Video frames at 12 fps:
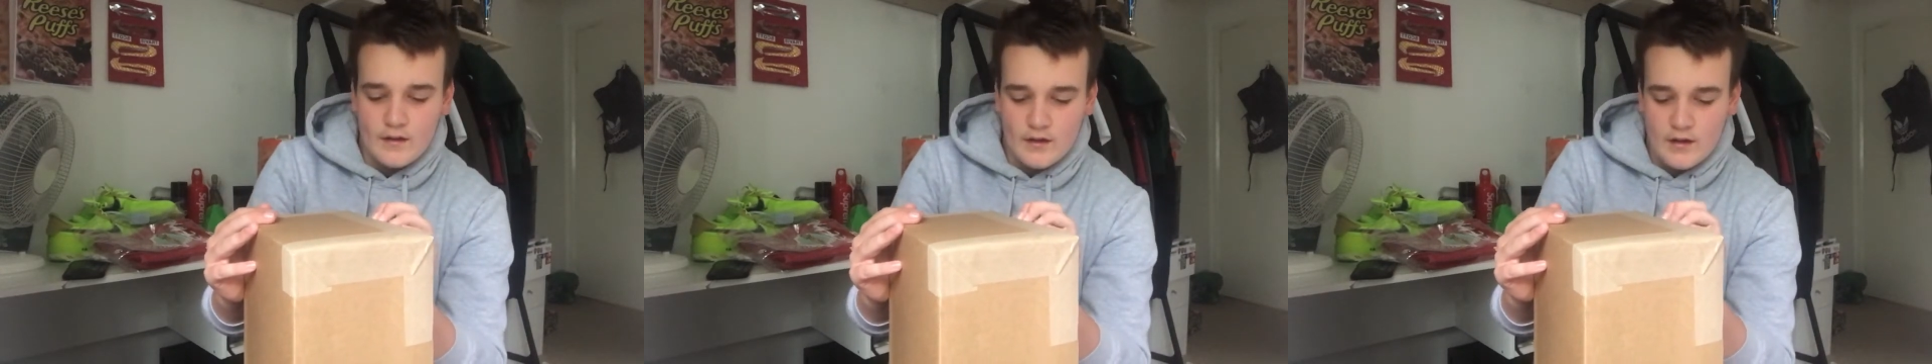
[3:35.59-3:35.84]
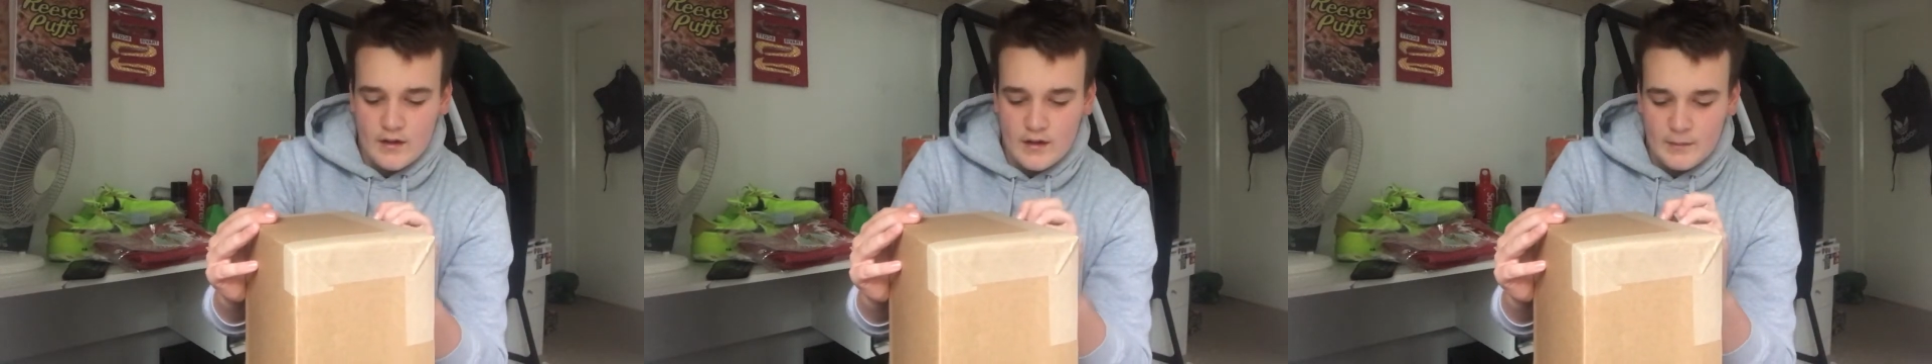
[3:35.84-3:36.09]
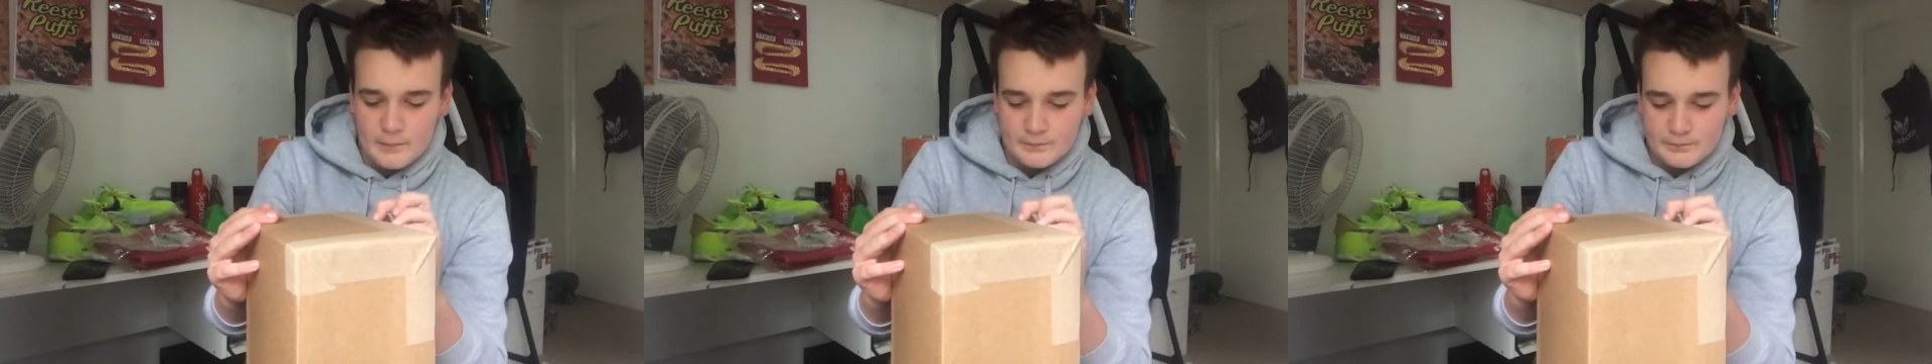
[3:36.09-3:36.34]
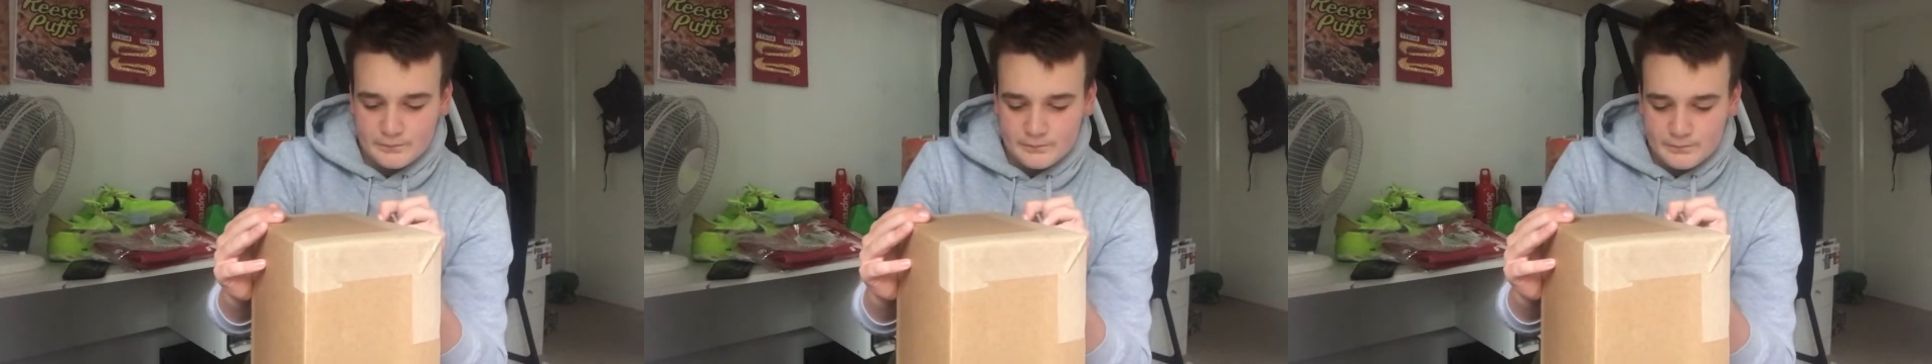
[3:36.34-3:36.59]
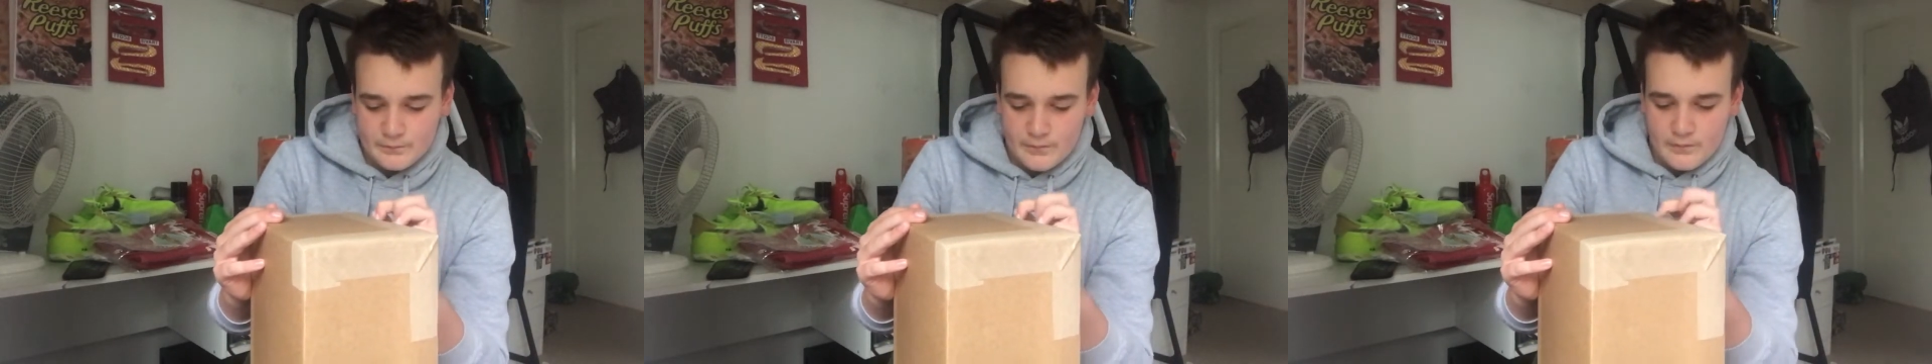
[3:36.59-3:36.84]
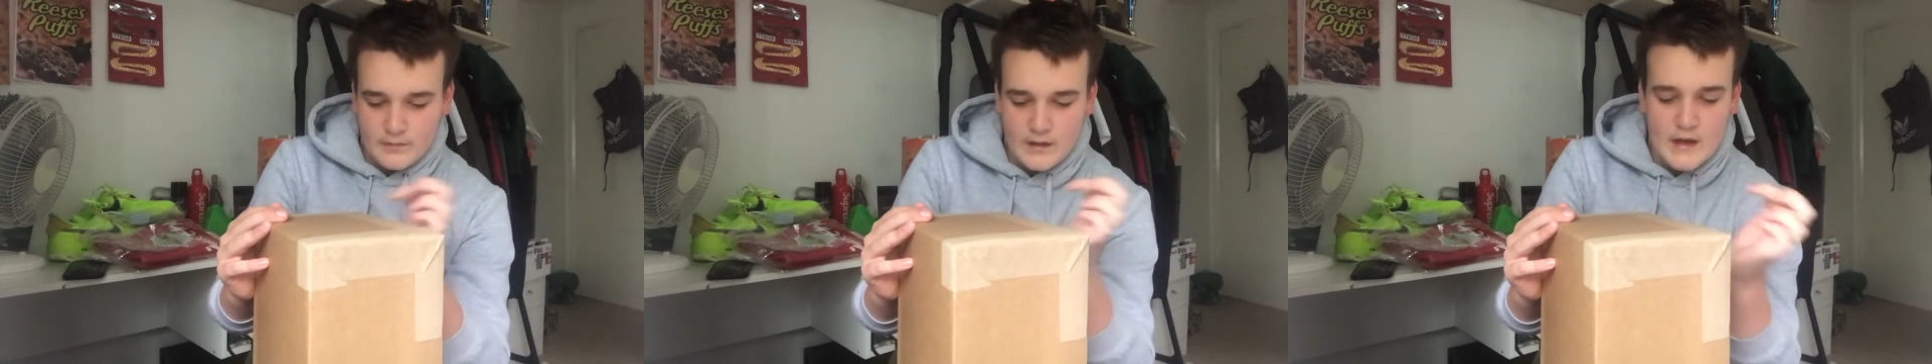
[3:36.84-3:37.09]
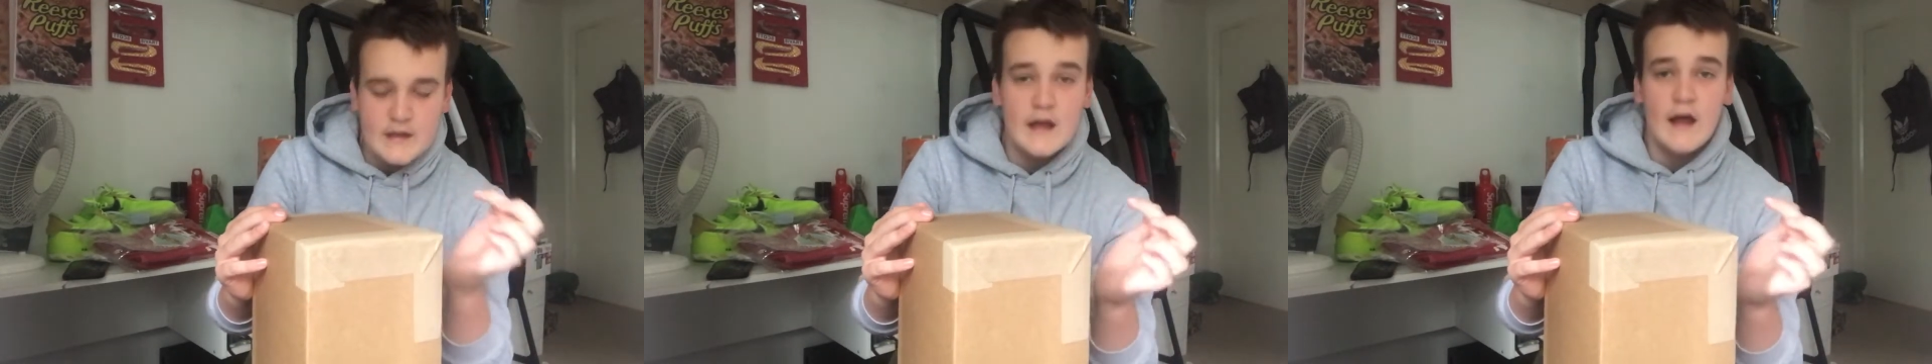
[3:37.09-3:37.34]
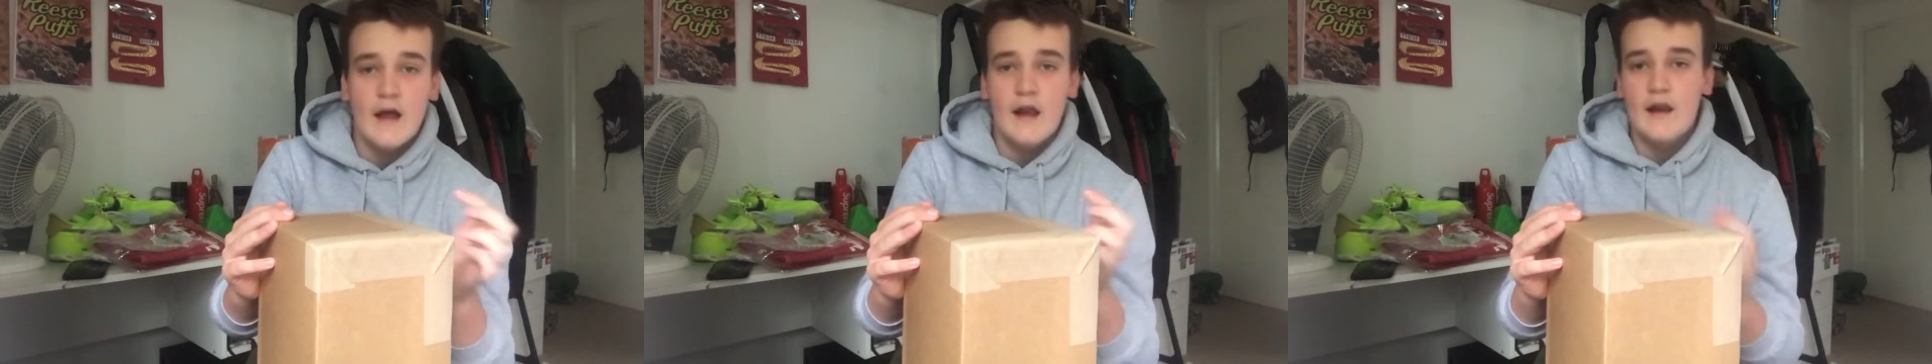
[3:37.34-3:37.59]
And
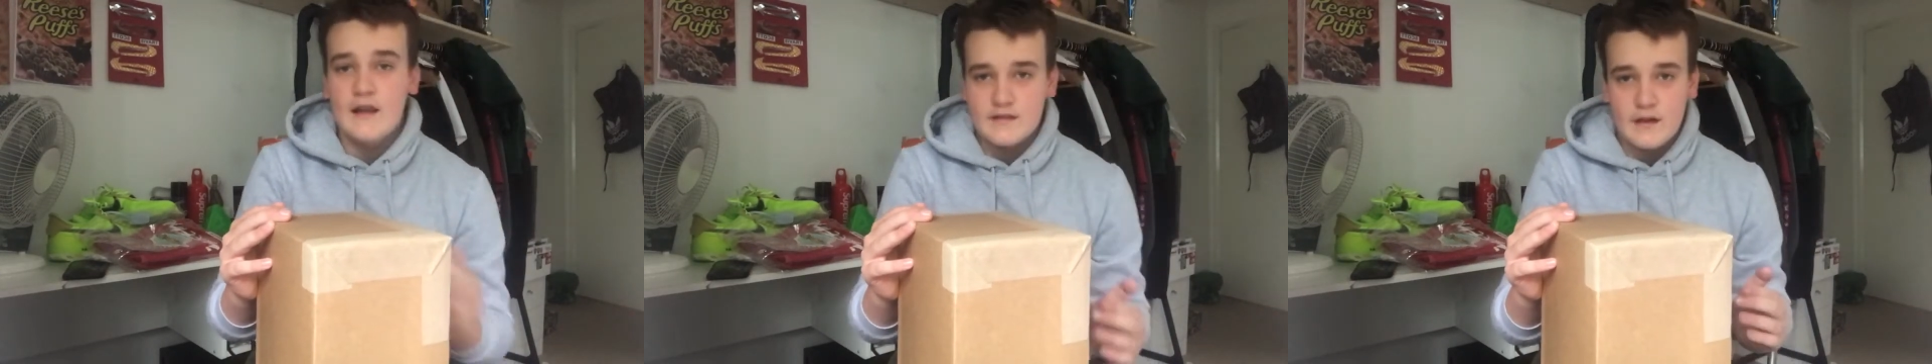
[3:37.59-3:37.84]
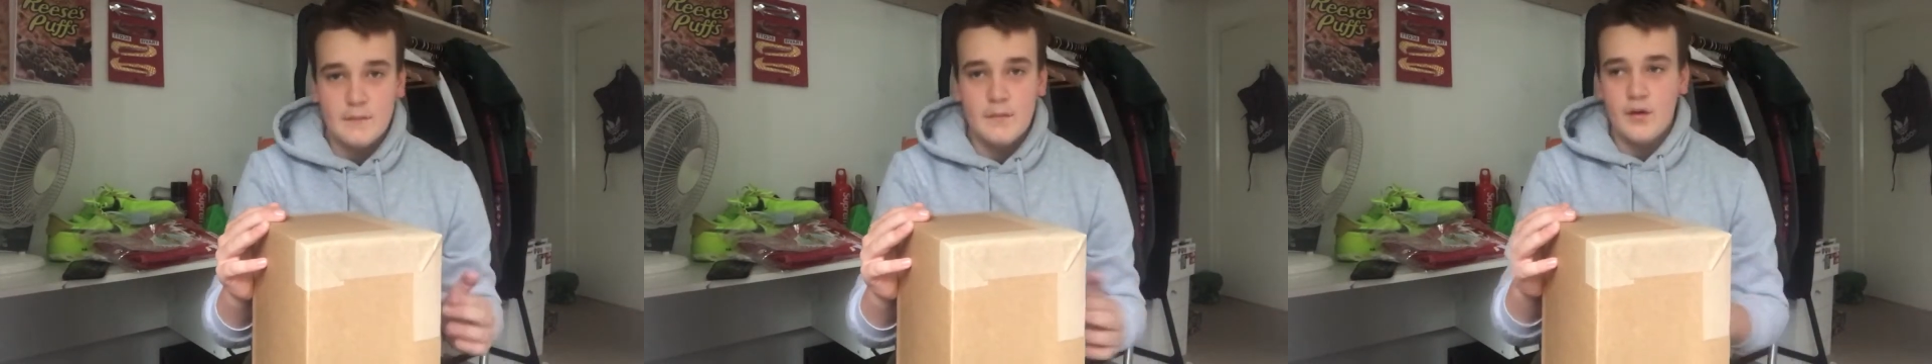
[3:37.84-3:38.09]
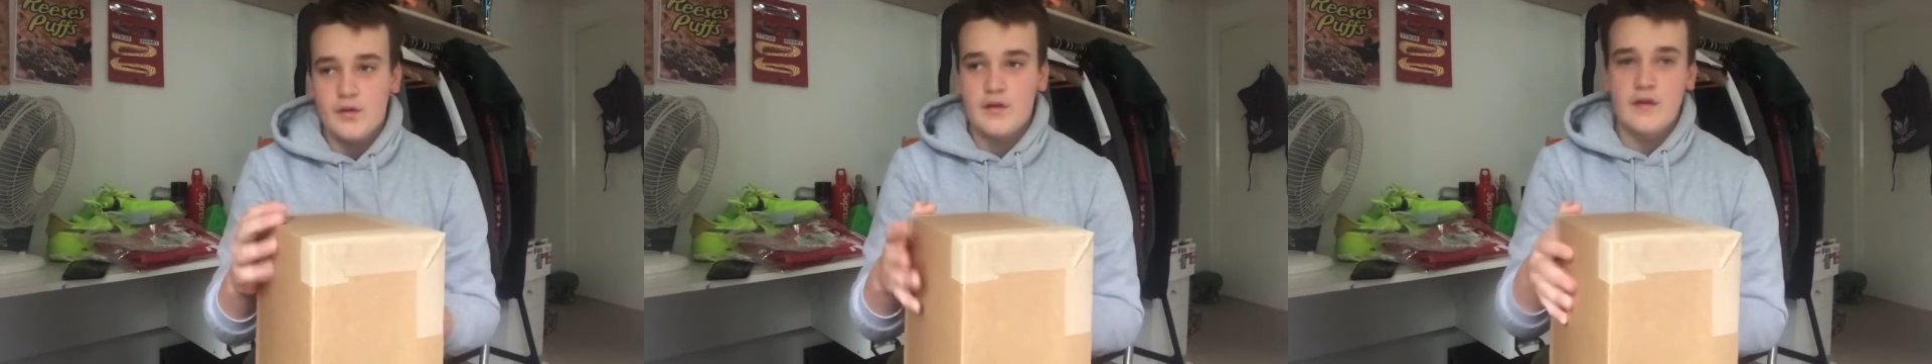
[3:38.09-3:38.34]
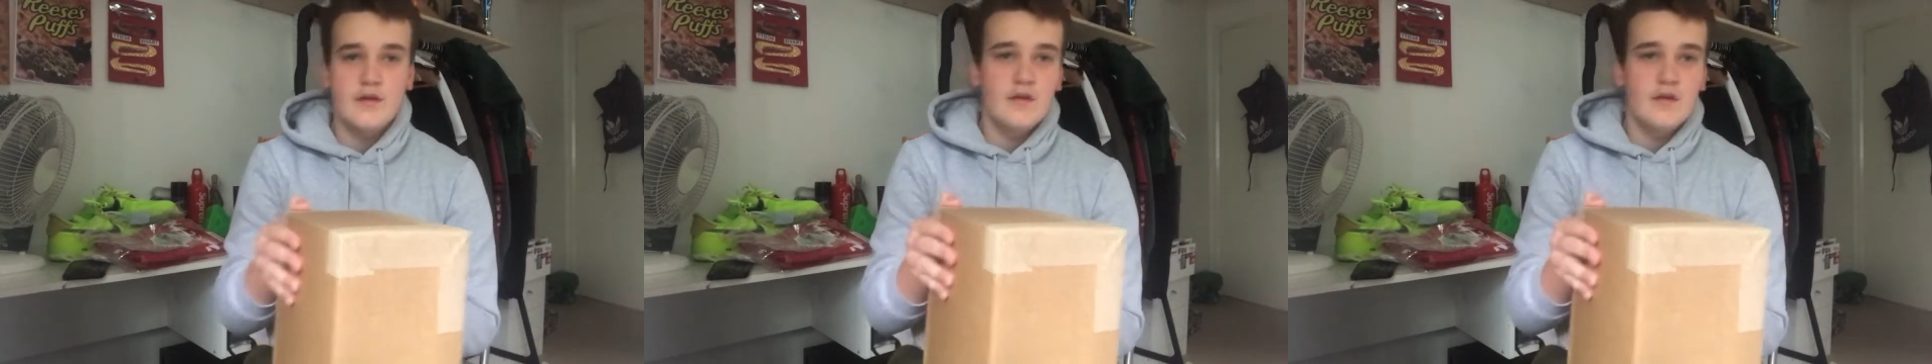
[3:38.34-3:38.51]
yeah, let's unbox this.